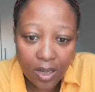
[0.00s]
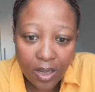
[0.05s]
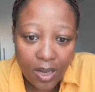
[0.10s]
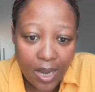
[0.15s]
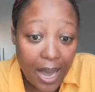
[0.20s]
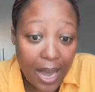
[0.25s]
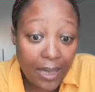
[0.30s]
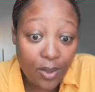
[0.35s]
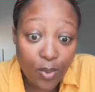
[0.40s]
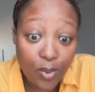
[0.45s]

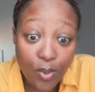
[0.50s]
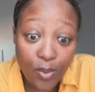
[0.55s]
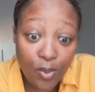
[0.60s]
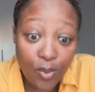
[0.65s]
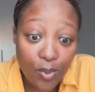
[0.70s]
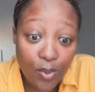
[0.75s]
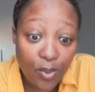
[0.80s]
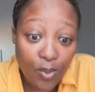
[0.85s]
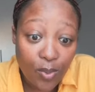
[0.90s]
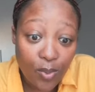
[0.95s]
I don't
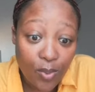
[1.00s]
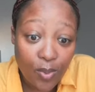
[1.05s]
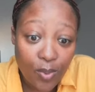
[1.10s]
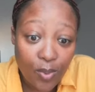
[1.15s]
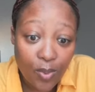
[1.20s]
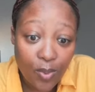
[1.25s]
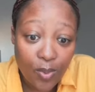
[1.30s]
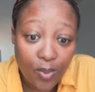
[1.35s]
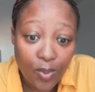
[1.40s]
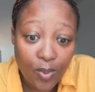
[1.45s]
know.
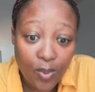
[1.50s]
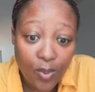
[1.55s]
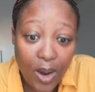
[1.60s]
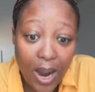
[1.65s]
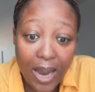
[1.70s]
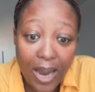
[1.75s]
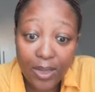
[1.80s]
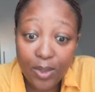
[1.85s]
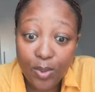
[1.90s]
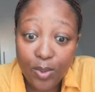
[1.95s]

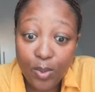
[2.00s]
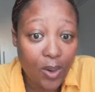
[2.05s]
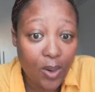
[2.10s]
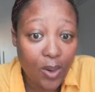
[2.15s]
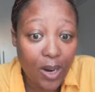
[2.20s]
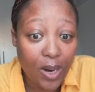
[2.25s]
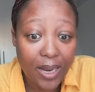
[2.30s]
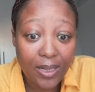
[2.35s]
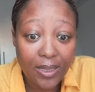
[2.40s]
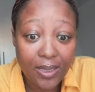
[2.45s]
I don't know,
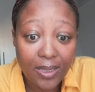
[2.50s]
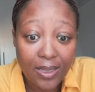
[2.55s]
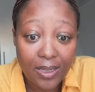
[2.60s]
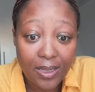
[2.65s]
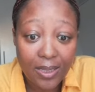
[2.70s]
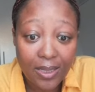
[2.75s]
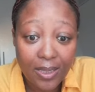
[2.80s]
guys.